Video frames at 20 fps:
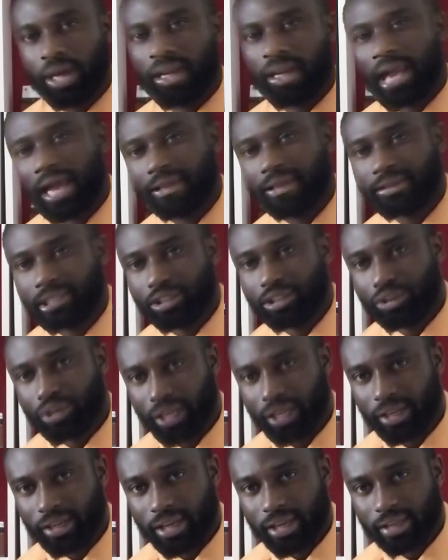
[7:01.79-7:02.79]
where lies the
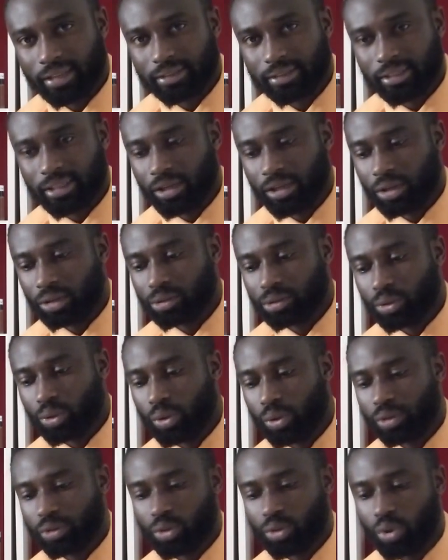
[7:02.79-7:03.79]
uniqueness. You know,
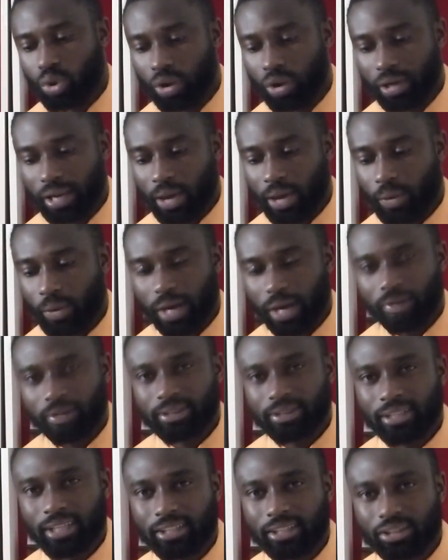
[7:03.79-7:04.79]
so it could go either way. I
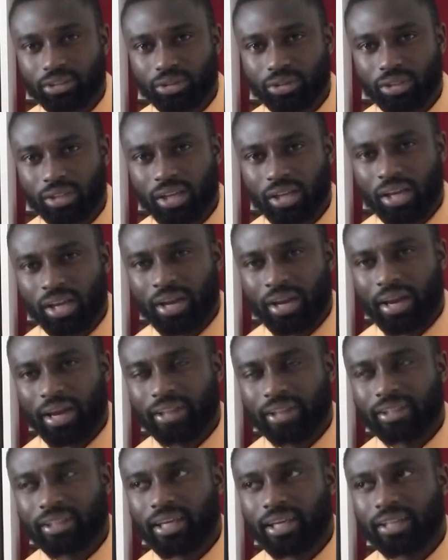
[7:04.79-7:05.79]
want to say it's unique.
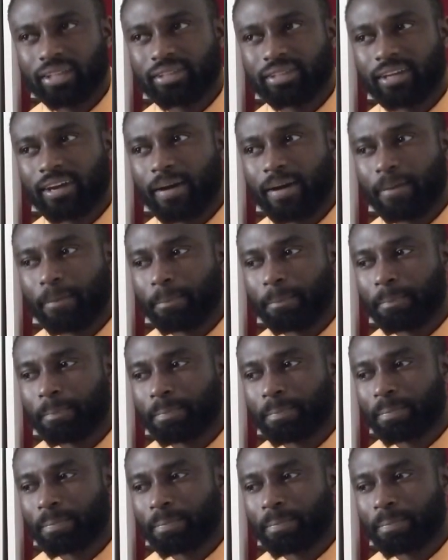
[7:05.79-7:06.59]
It, it's um,